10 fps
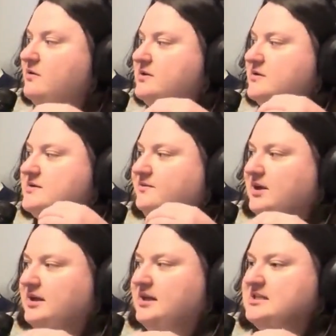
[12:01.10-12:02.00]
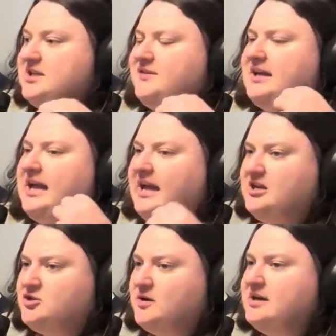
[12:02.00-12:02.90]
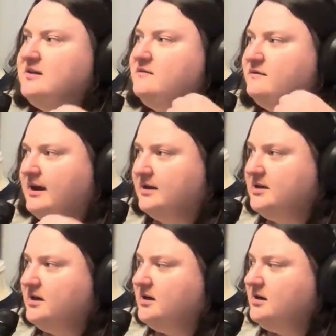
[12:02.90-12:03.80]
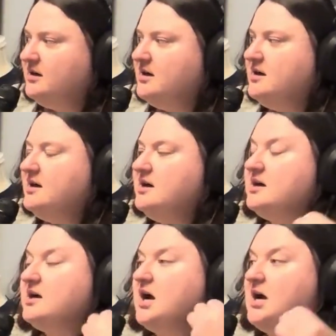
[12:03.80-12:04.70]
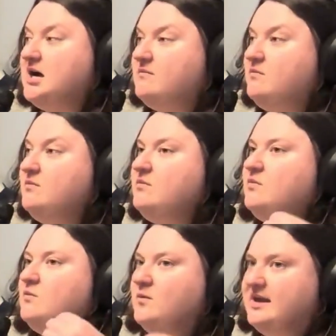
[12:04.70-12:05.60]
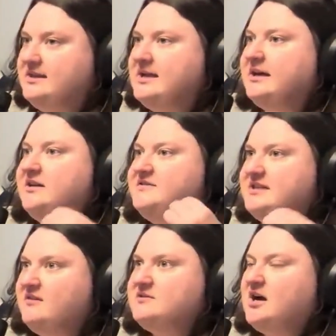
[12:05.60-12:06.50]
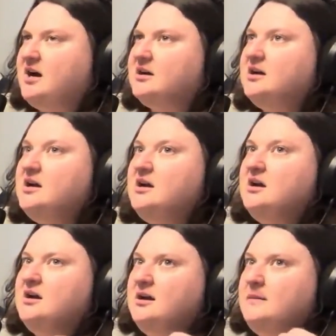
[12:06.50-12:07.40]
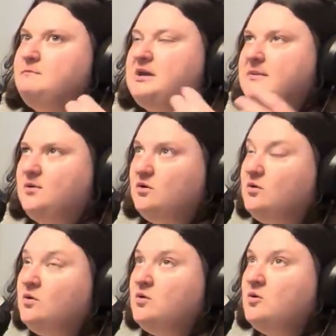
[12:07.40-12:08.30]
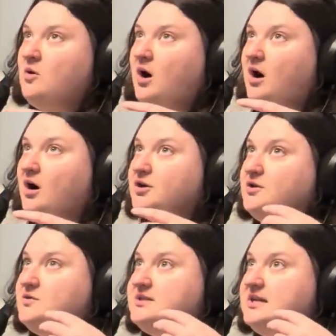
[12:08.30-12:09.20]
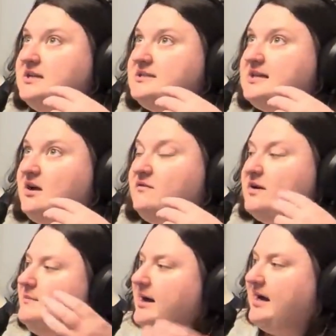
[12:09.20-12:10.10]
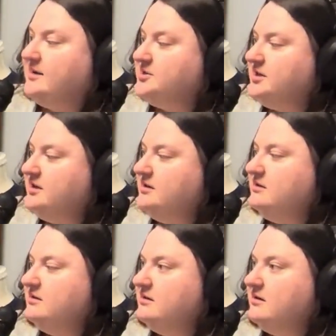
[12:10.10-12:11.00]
with those feelings of like hatred and failure come with negative self-talk. People who are using self-compassion